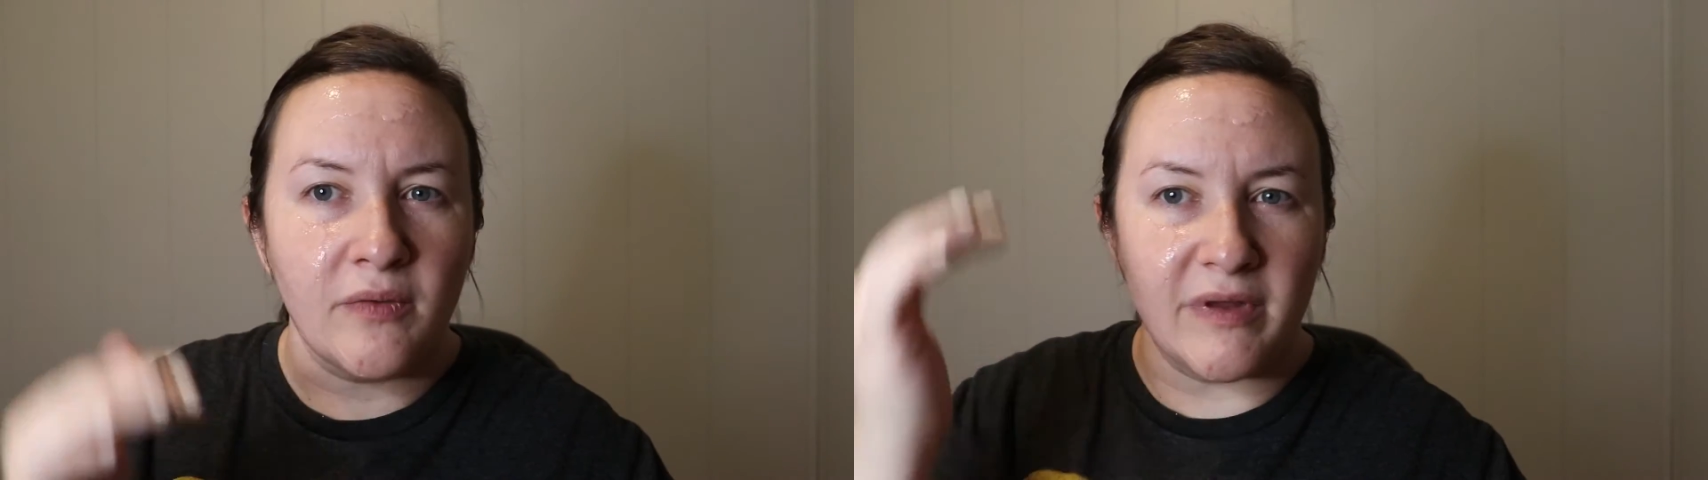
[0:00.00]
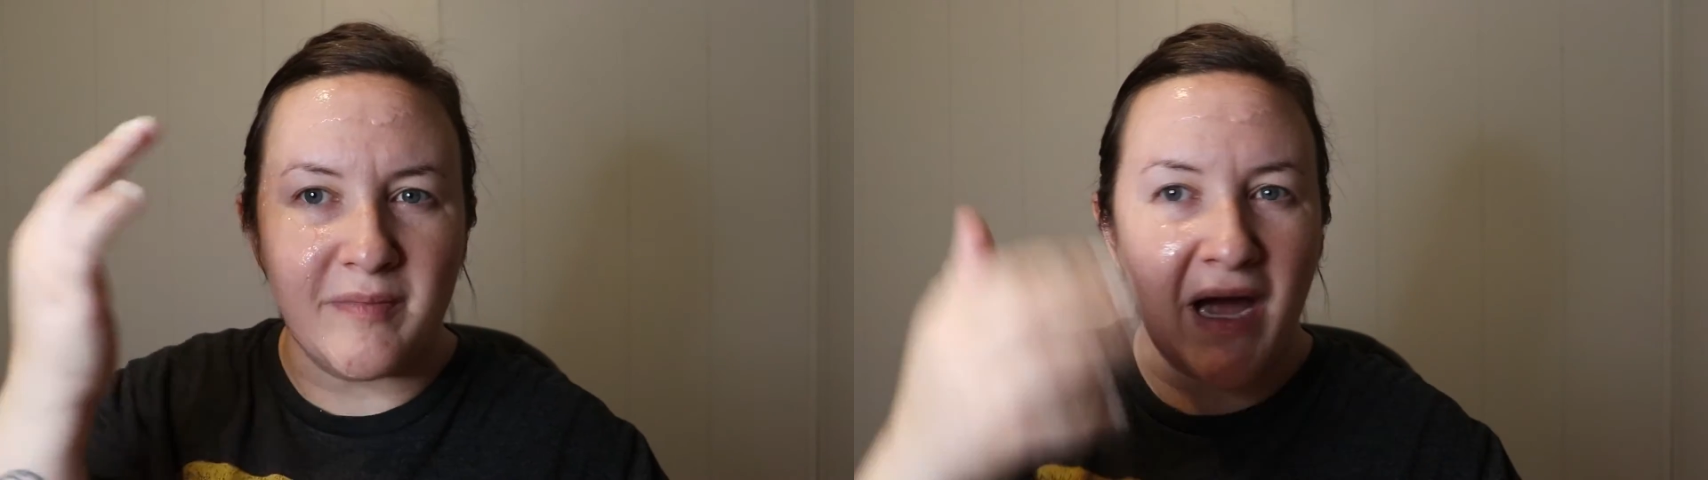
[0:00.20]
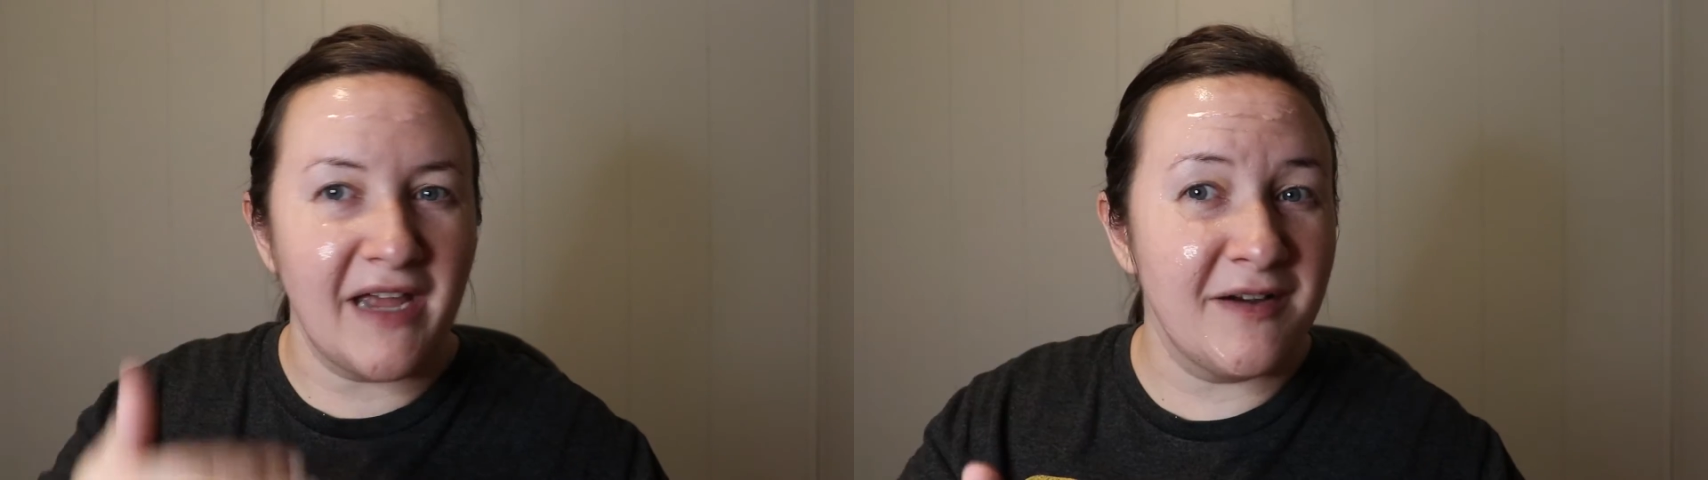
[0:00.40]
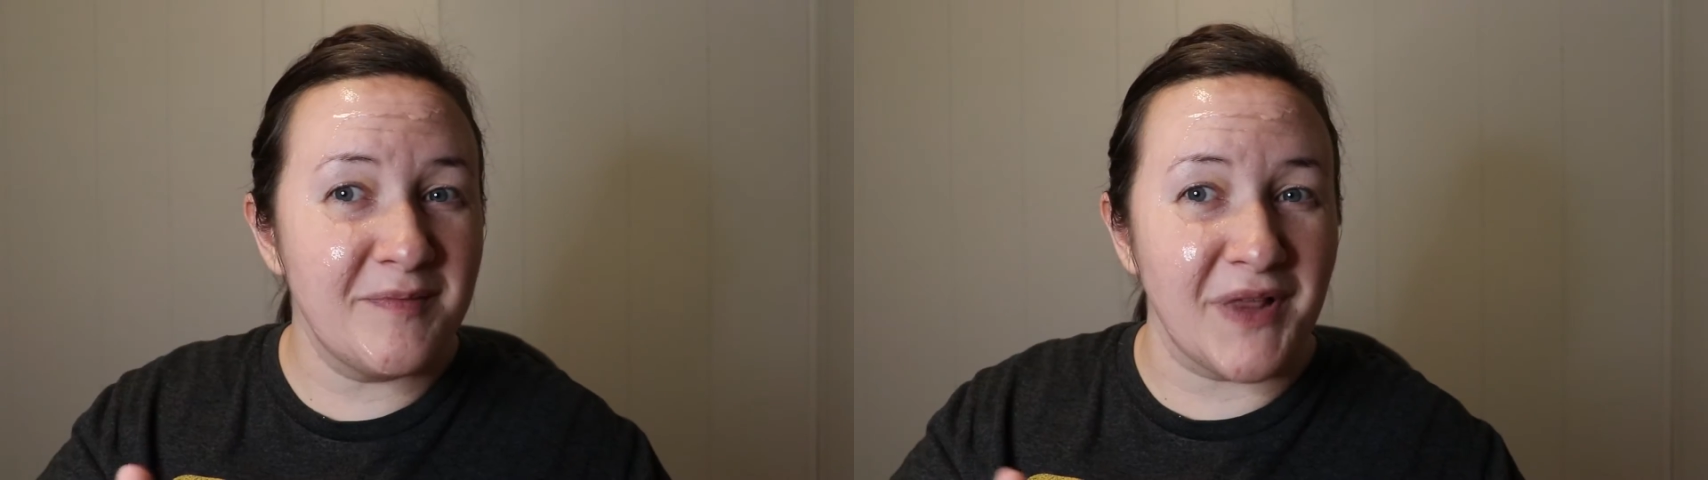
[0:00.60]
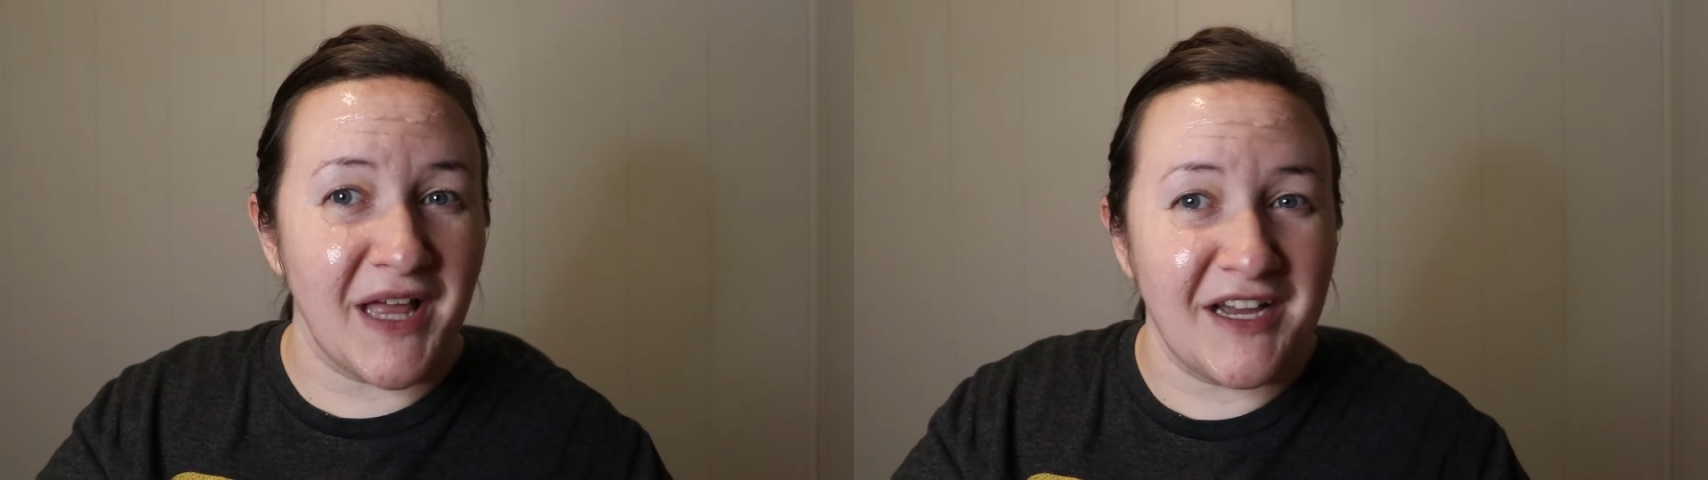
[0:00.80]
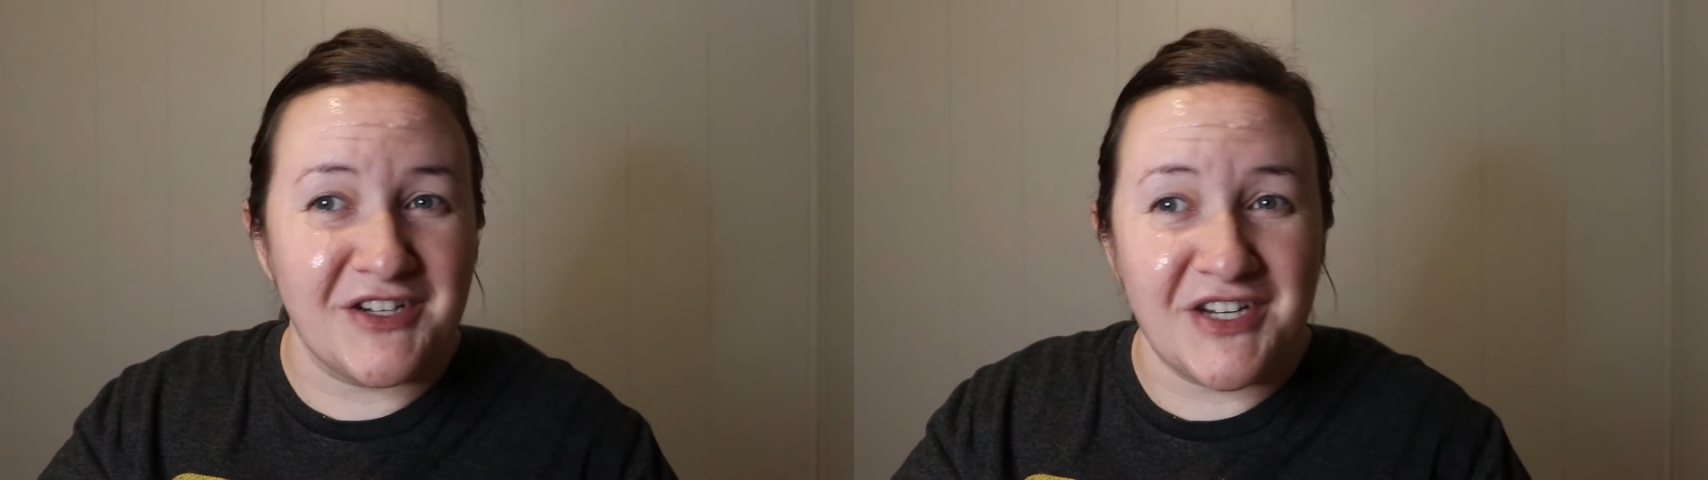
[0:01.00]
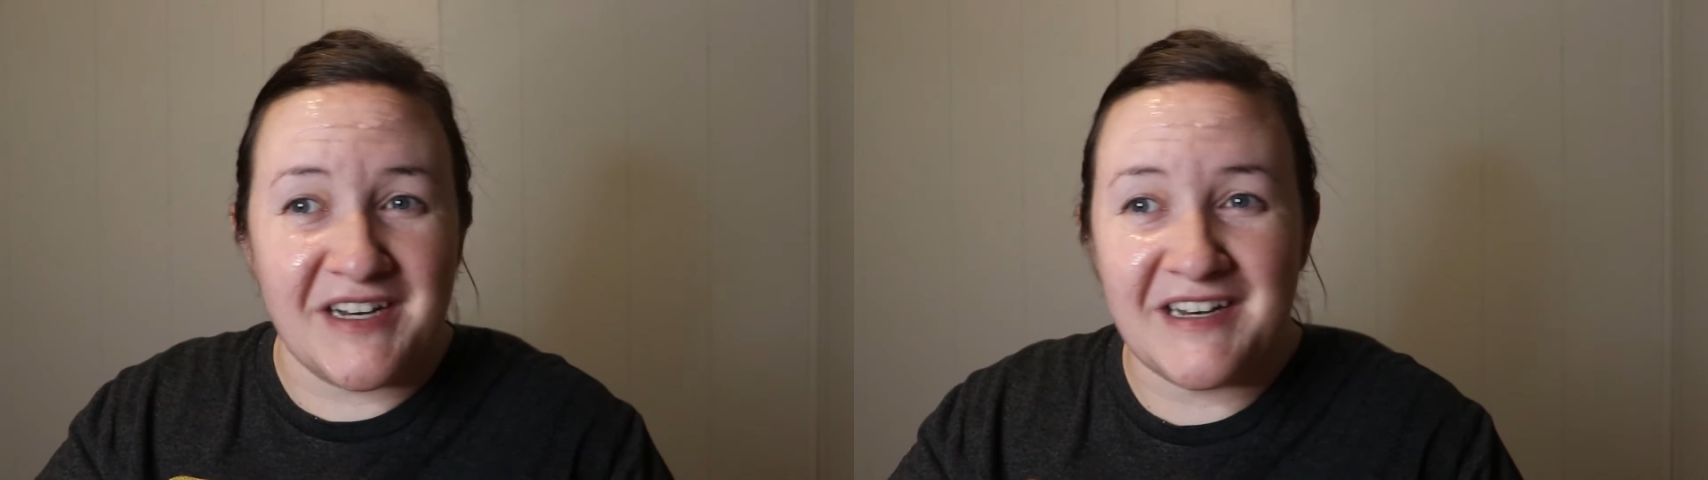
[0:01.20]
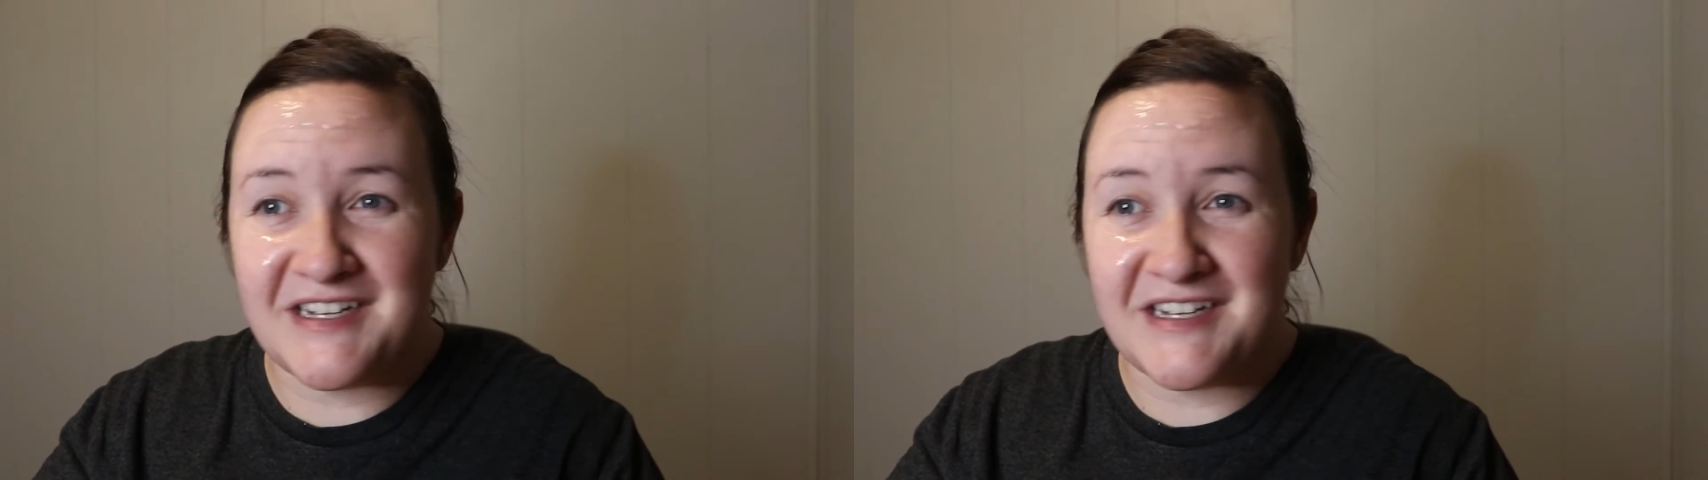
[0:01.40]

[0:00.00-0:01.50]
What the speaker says: With my complexion,